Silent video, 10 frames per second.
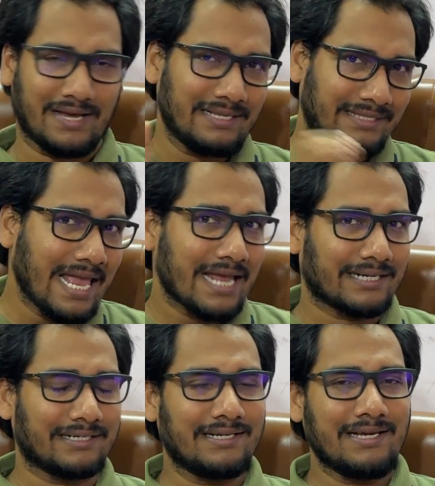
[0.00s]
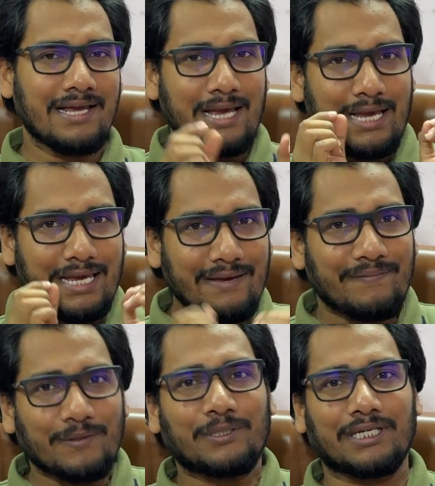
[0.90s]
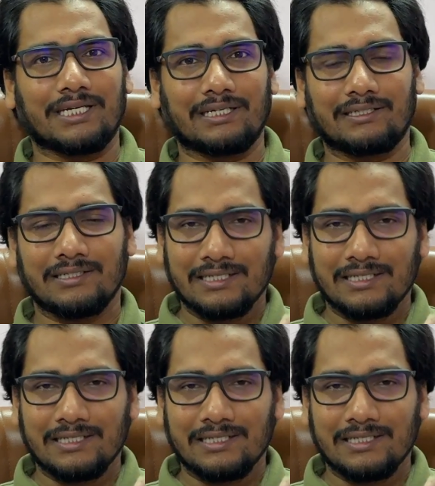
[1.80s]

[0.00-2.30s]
and then if you think